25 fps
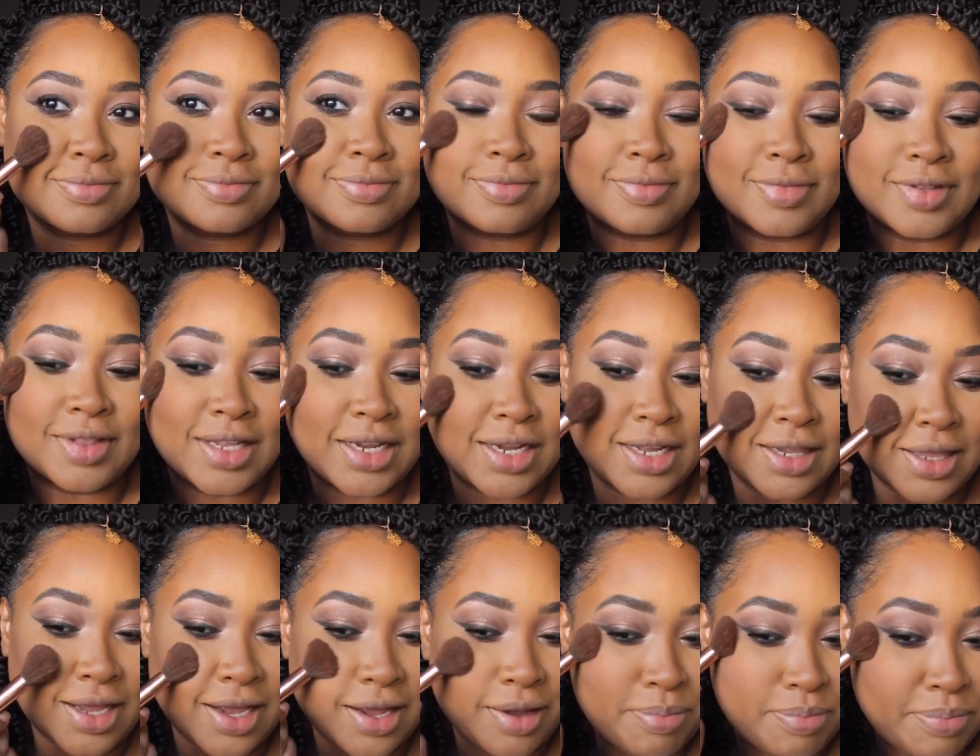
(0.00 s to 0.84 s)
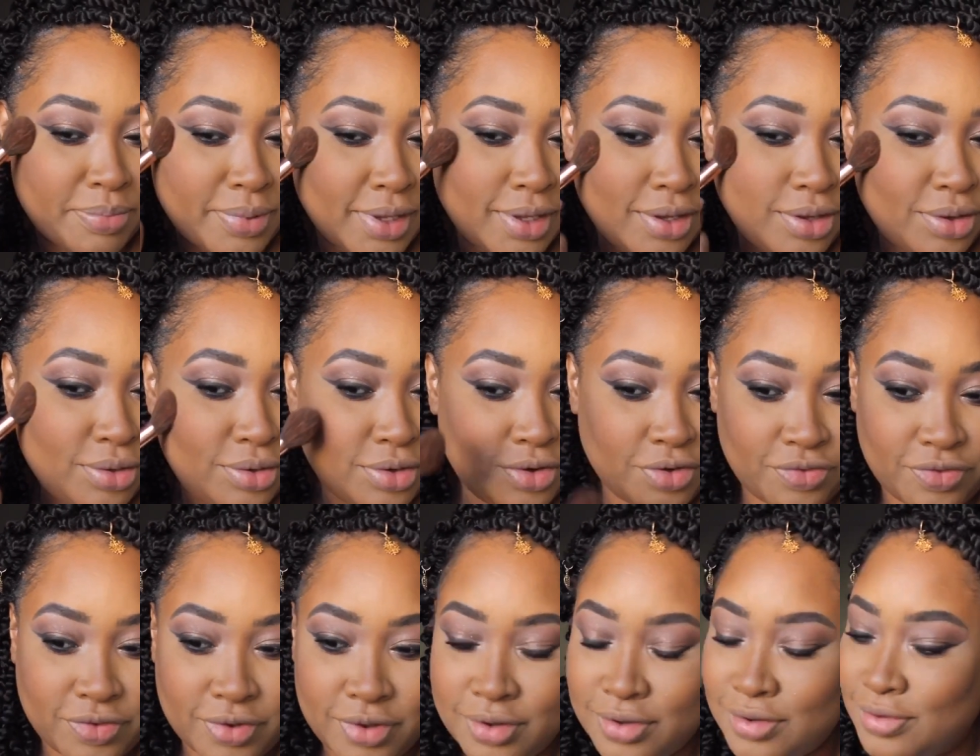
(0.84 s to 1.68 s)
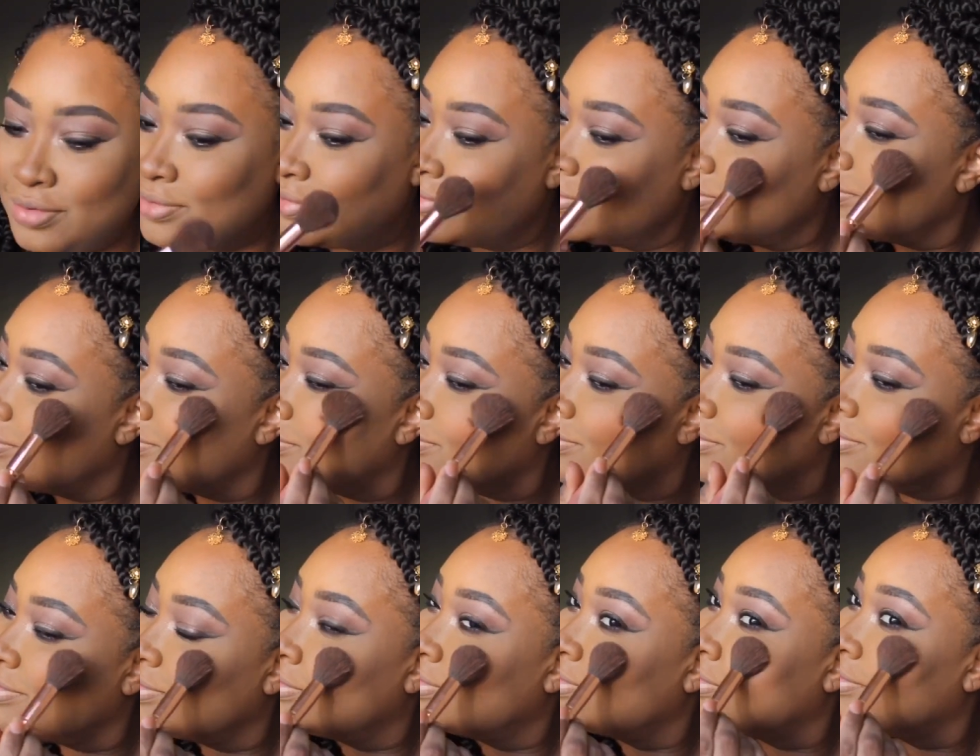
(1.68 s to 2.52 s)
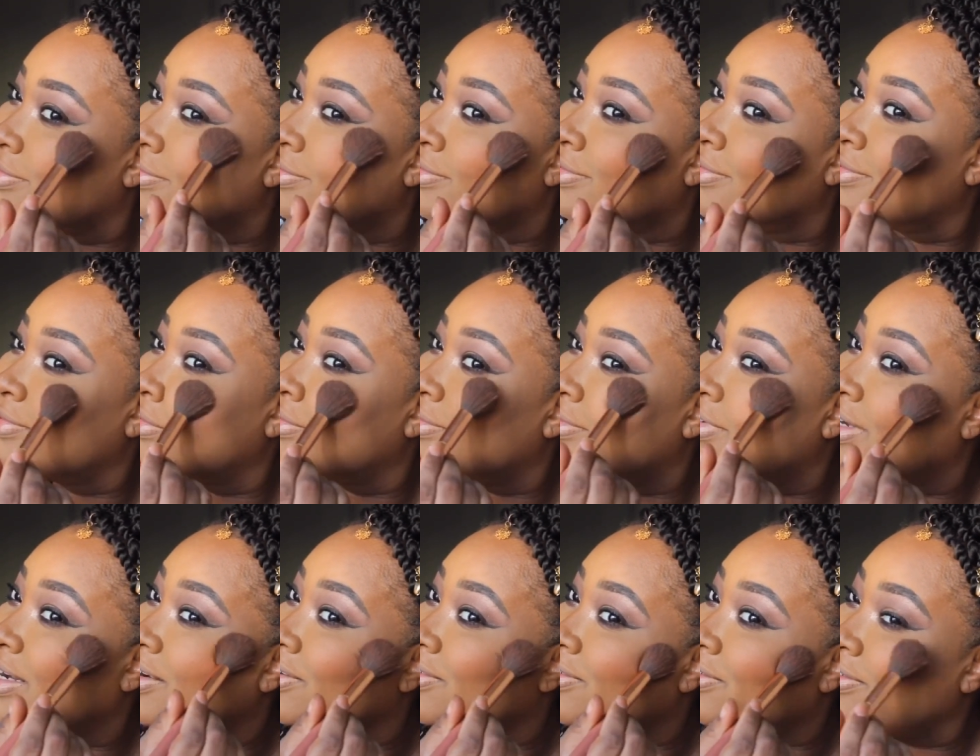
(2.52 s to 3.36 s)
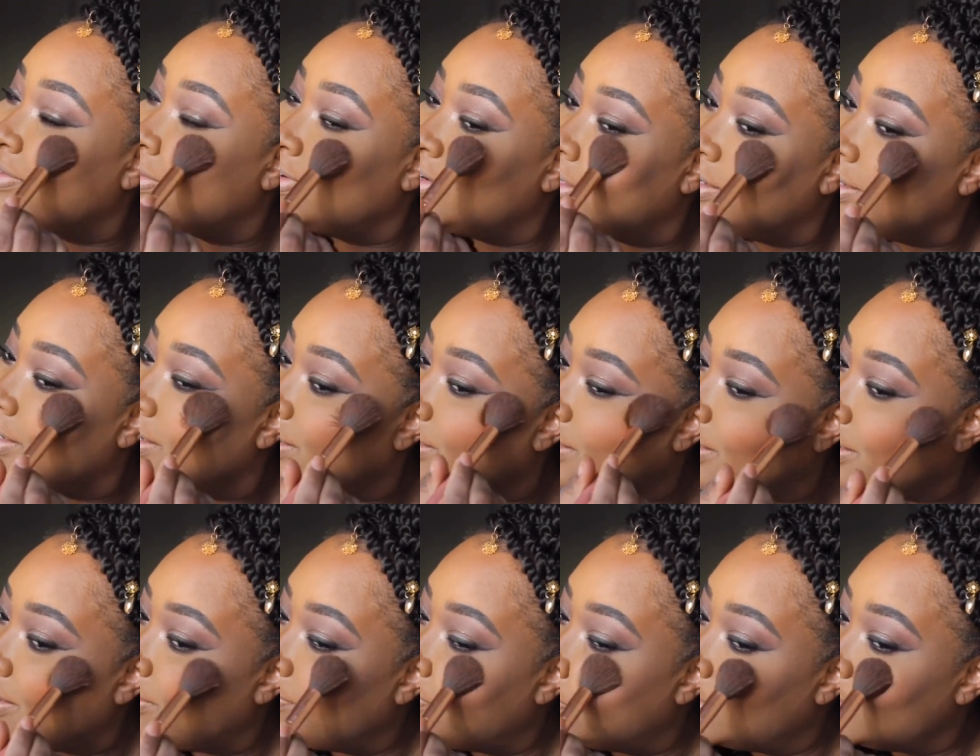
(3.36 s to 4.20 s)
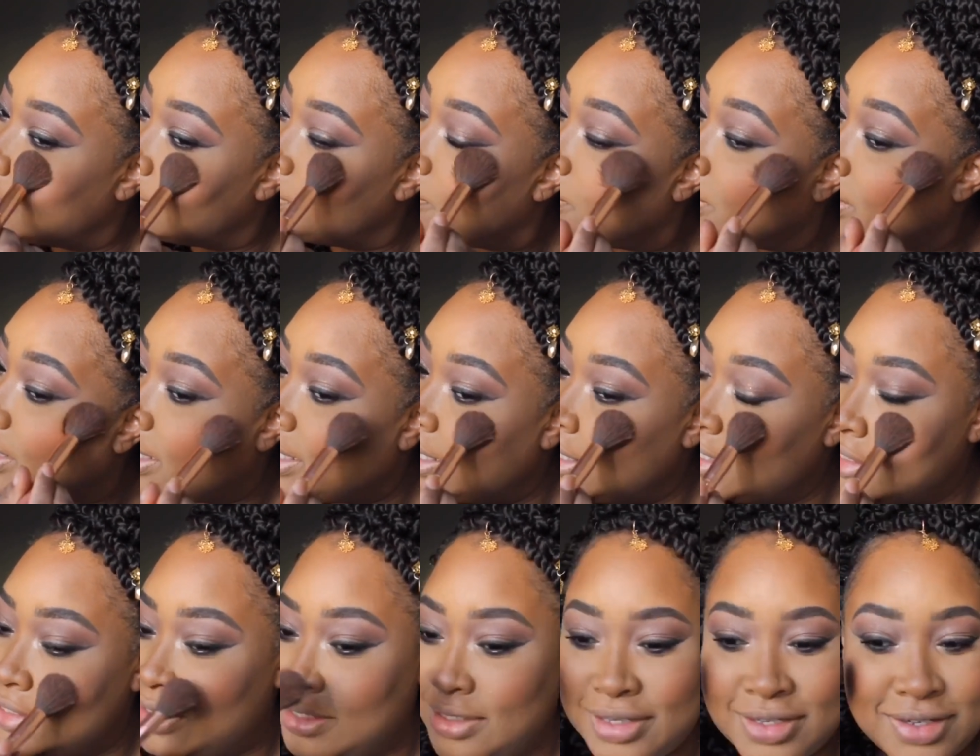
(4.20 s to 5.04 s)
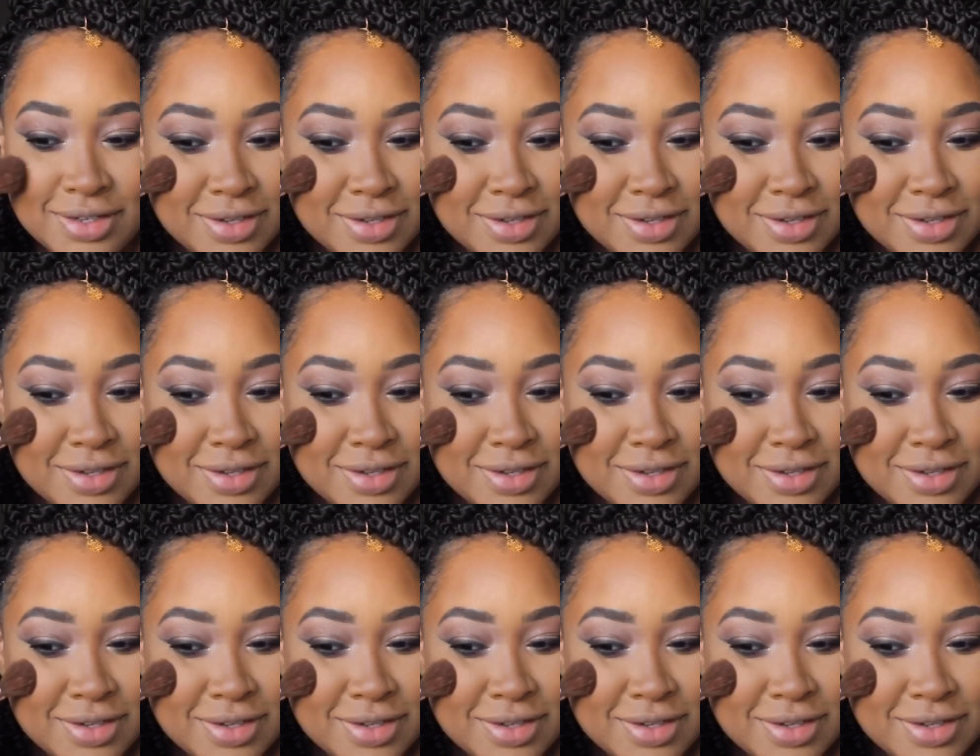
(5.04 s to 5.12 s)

And look at that, beautiful. I really love this blush.